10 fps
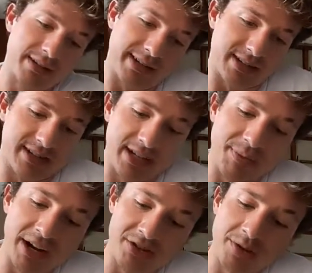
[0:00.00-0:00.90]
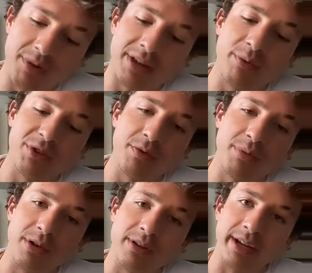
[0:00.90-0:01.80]
Like C major, but then when you
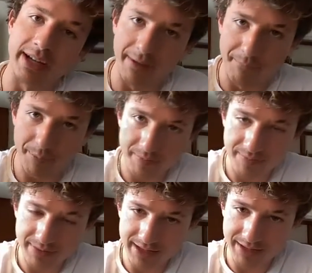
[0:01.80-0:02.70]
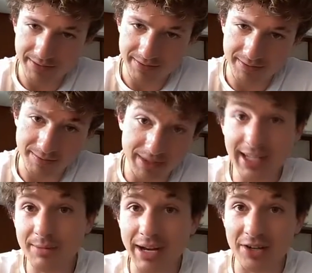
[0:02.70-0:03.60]
put like
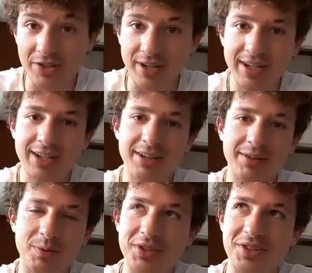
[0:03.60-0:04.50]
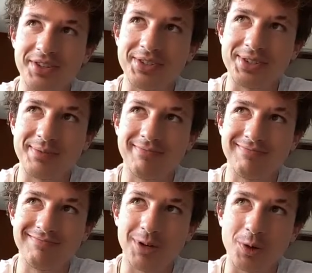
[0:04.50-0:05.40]
E major, which is
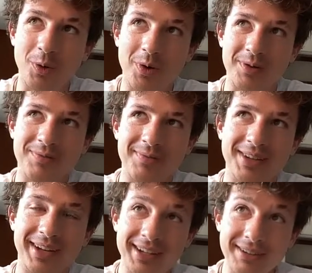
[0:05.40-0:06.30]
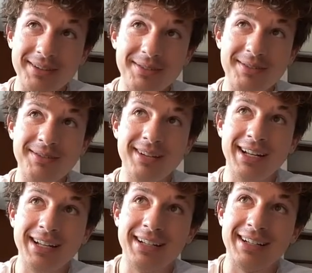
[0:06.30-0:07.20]
a chord in like
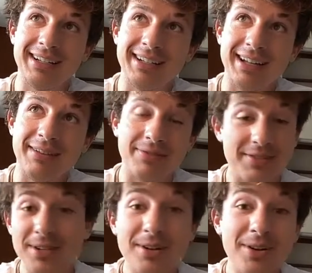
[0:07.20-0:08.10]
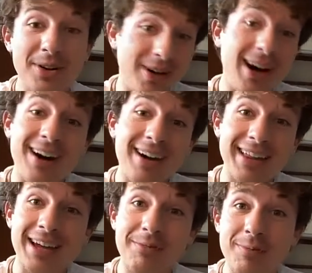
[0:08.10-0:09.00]
after all
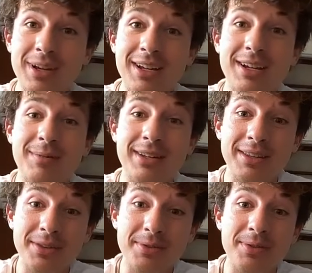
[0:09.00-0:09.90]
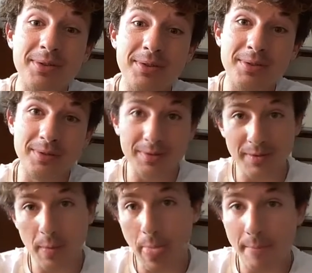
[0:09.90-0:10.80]
that we've been
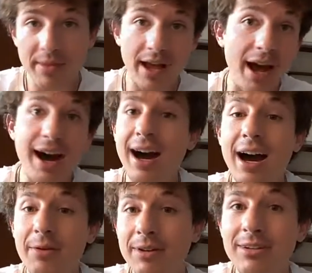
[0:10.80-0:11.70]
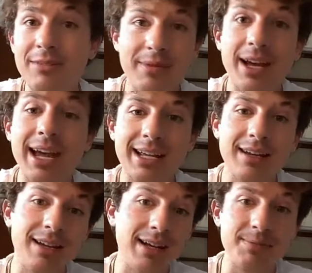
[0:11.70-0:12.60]
through, I will make
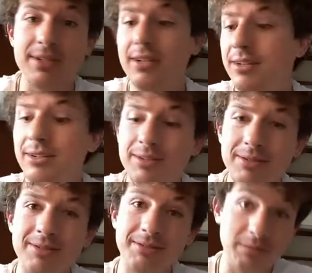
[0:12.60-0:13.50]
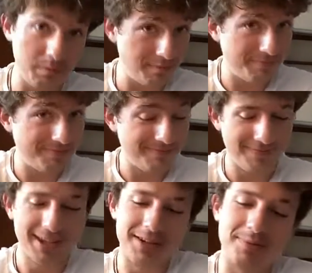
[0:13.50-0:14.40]
it up to
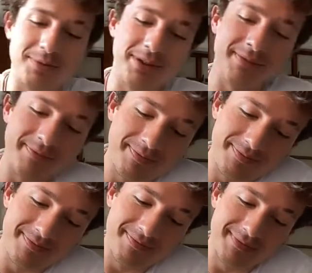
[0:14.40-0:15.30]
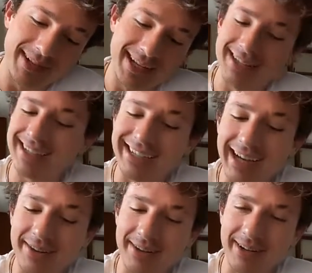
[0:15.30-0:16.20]
you. You put it
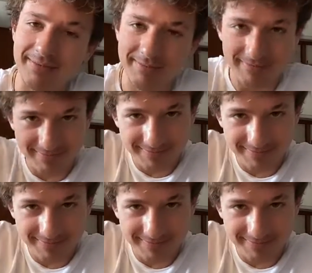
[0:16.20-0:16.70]
together,